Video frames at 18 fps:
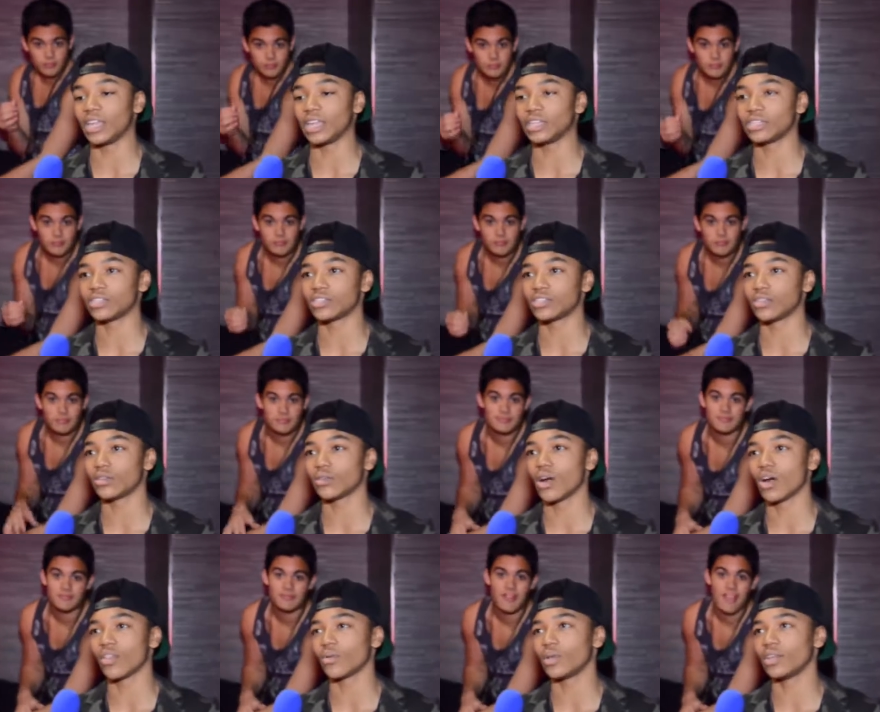Speaker 1: it
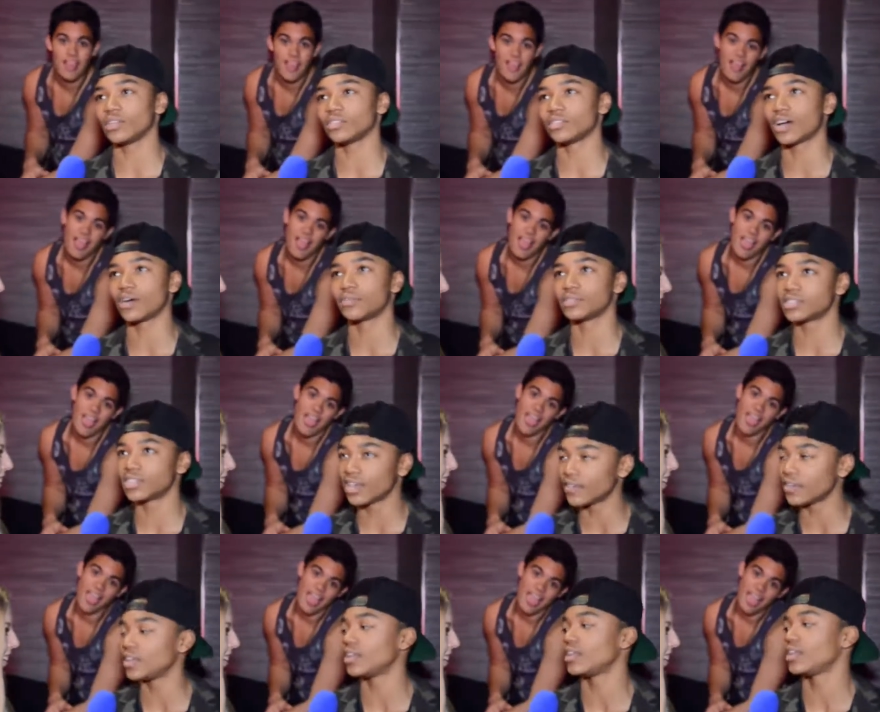to all the way to top
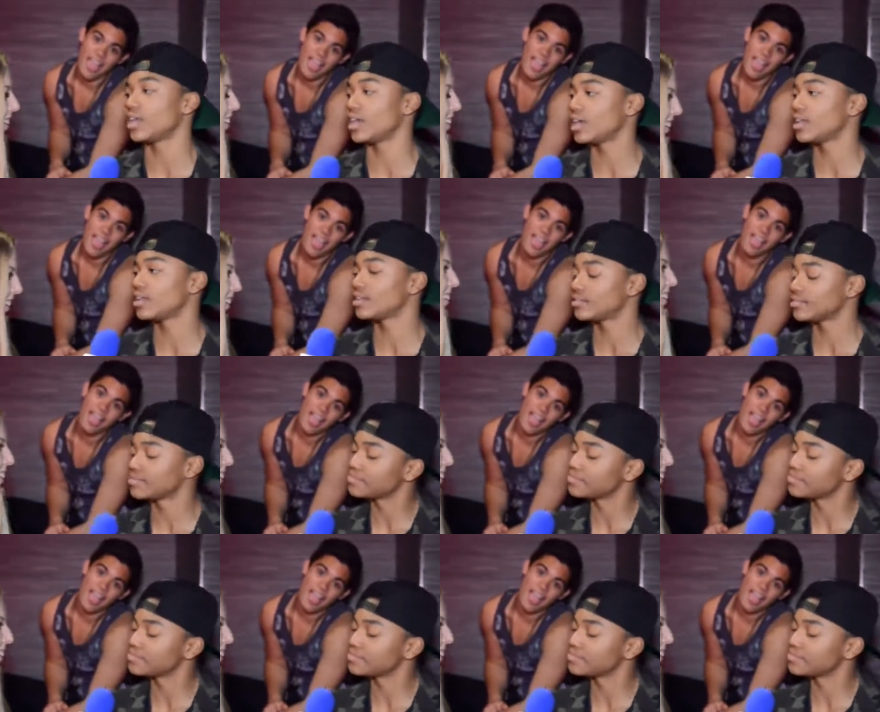seven, and